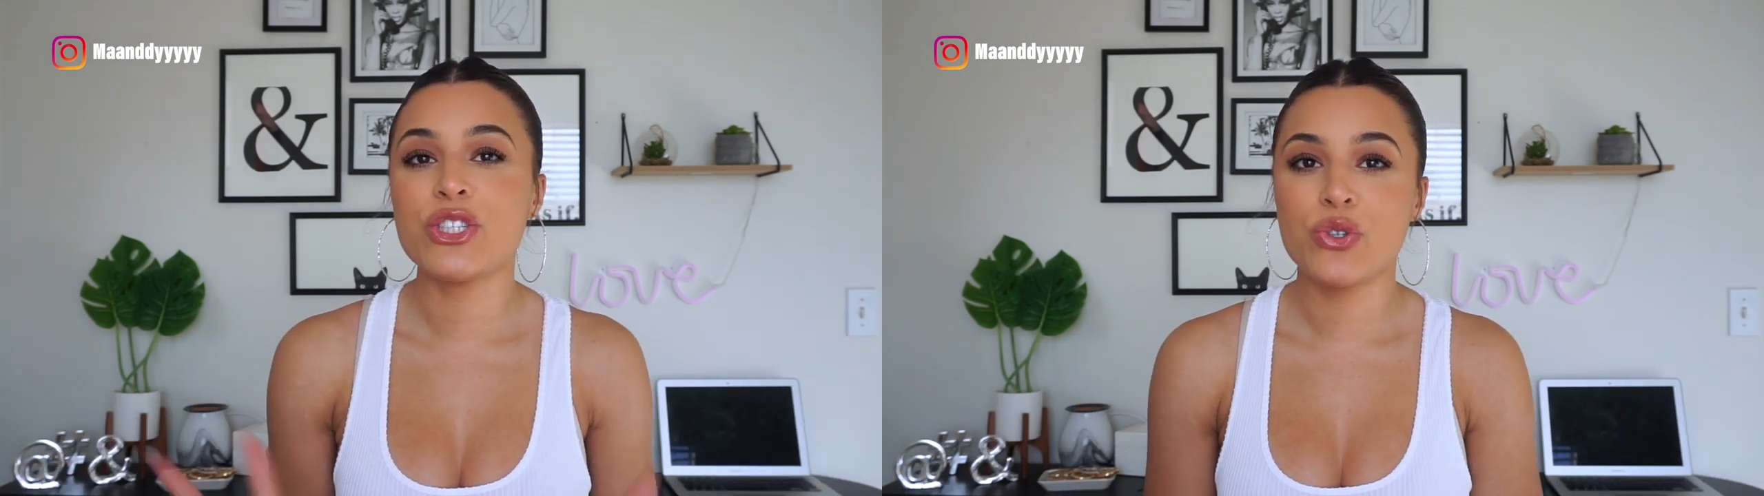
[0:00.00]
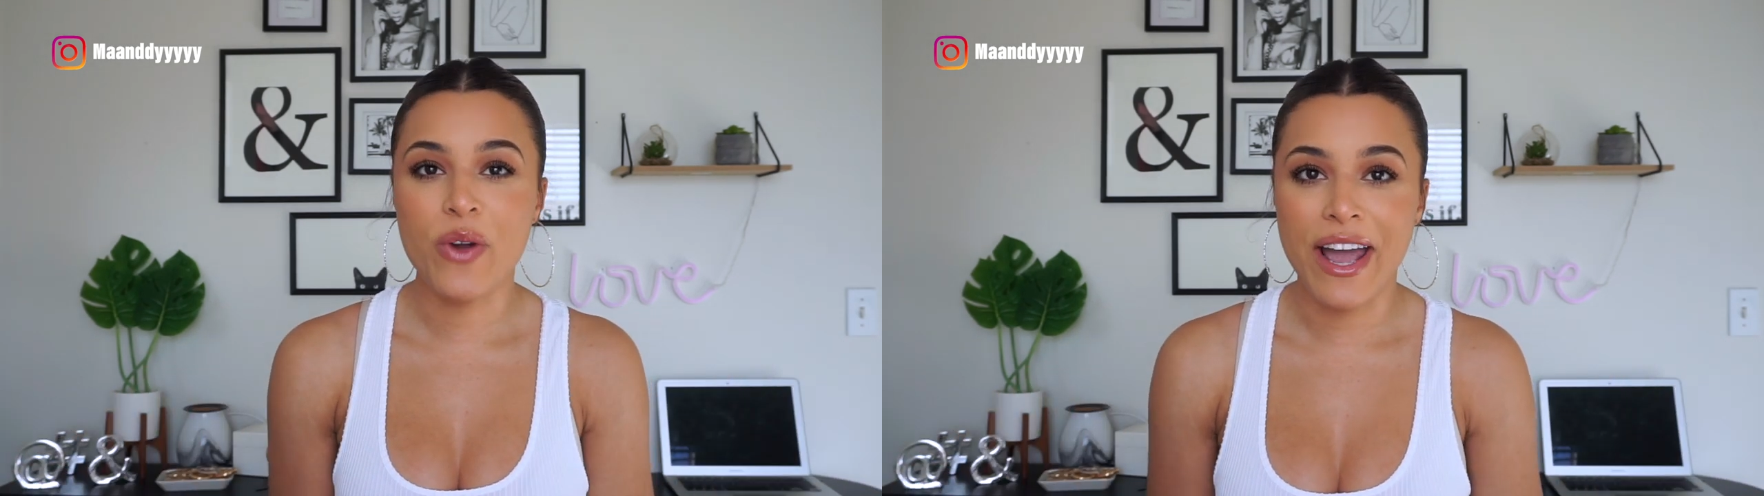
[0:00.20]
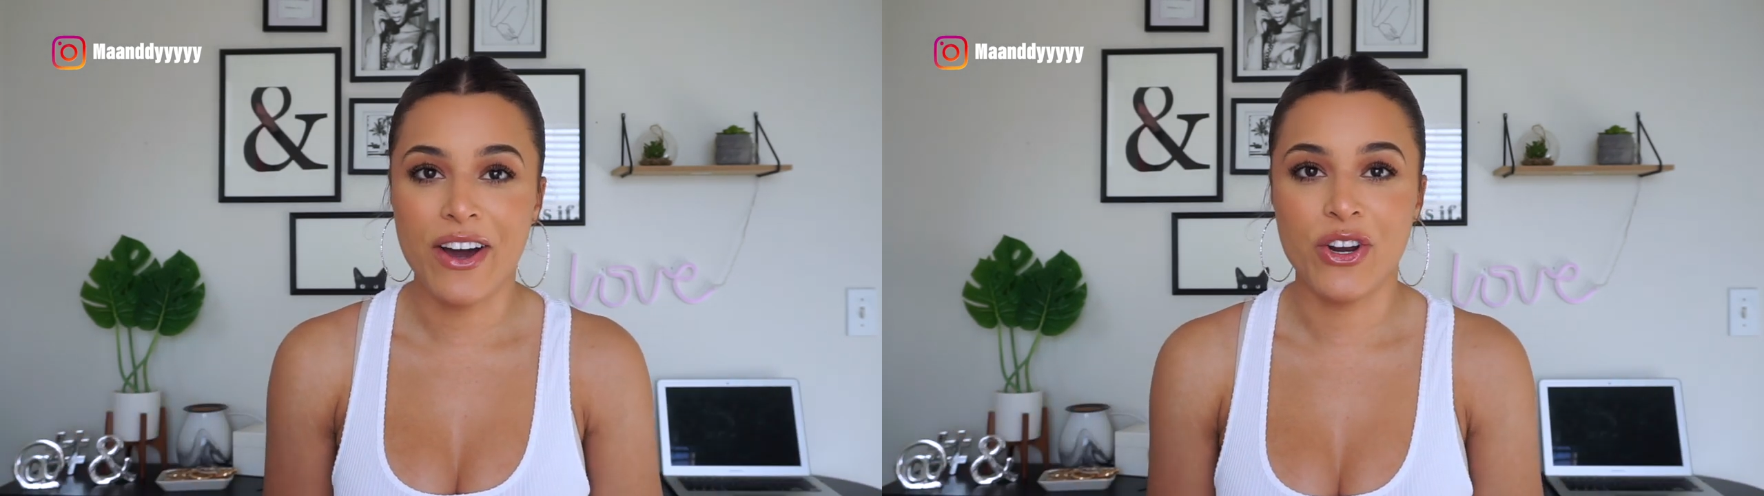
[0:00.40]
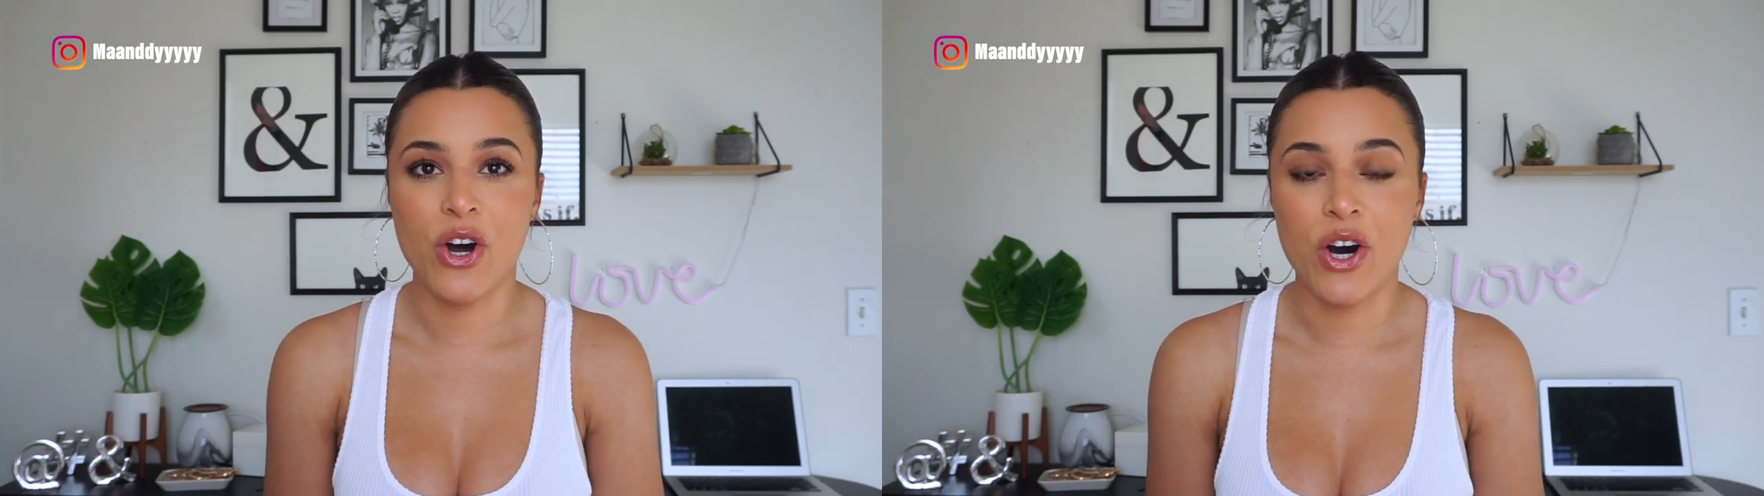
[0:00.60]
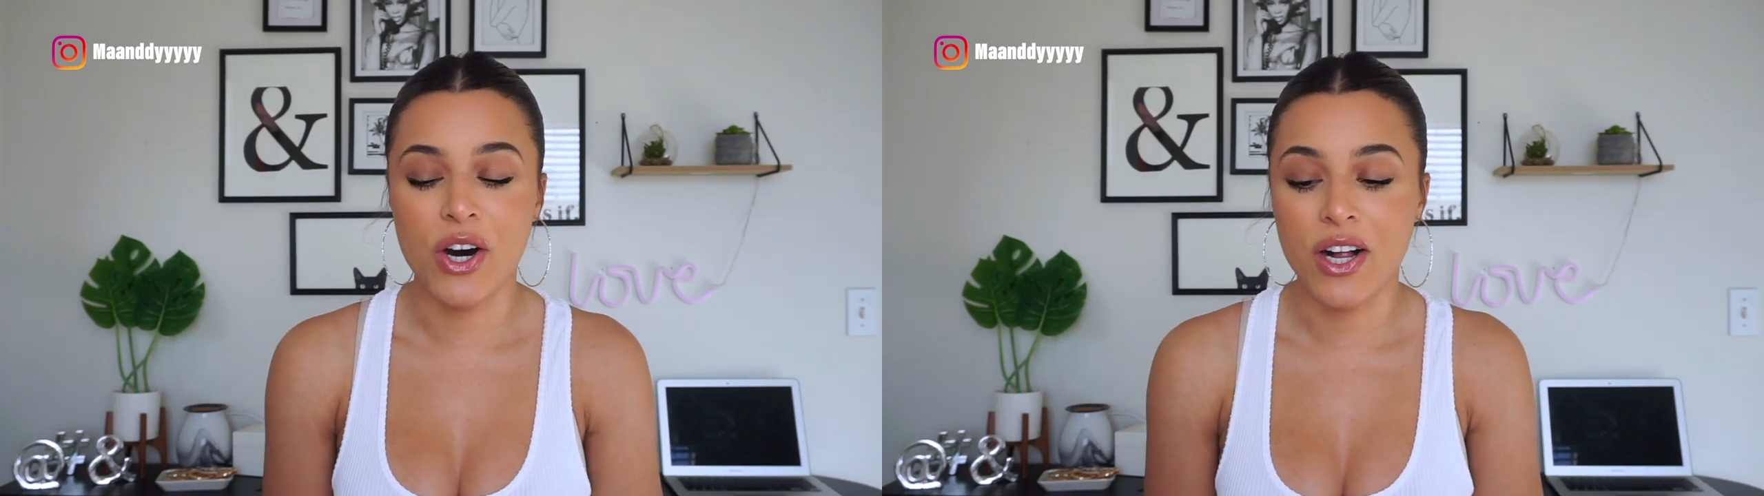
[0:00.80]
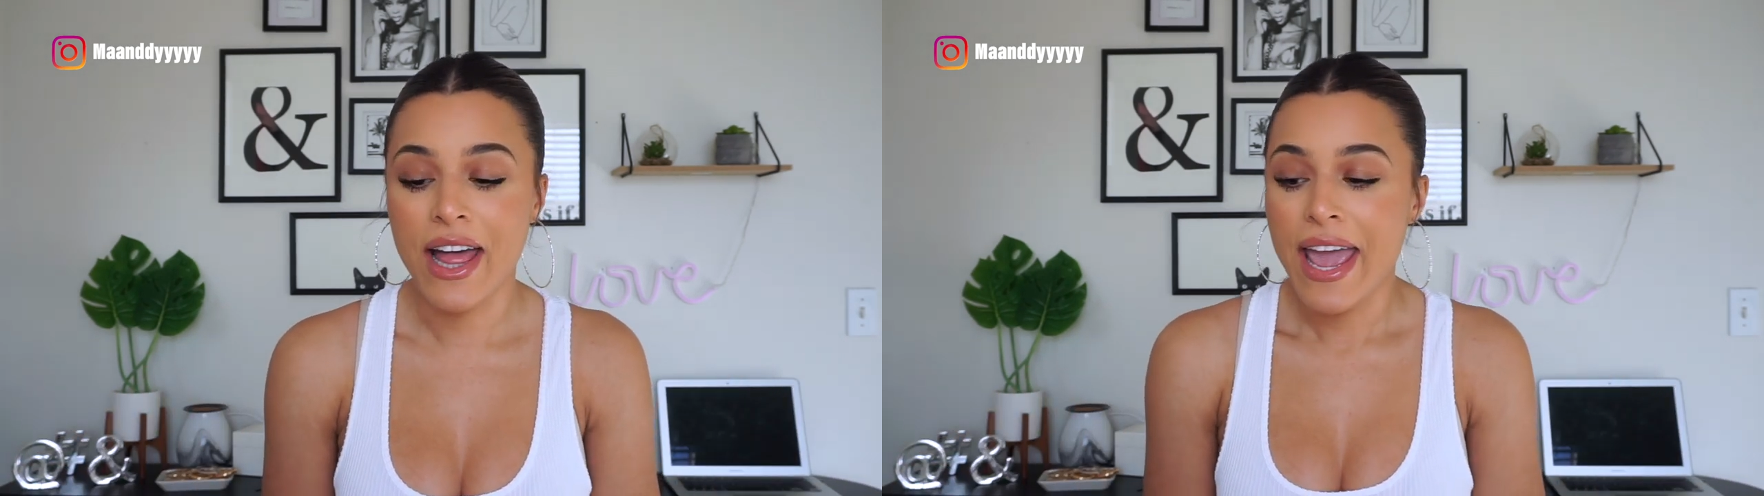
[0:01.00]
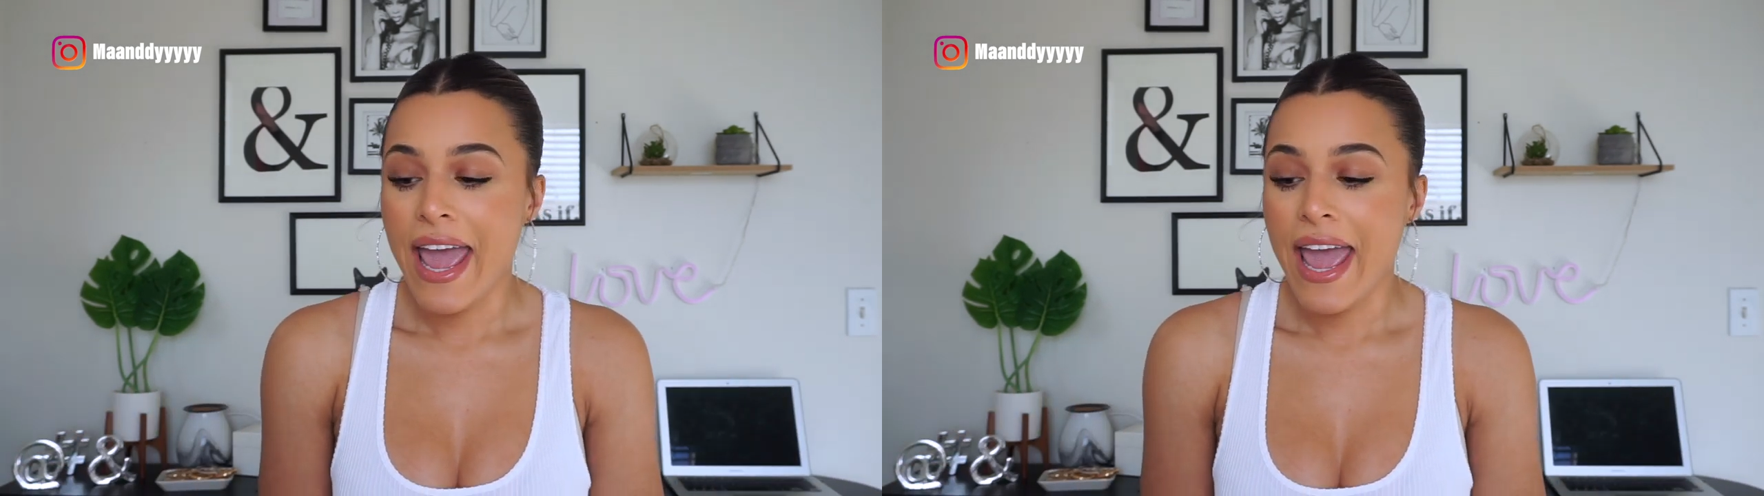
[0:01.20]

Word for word: try on haul.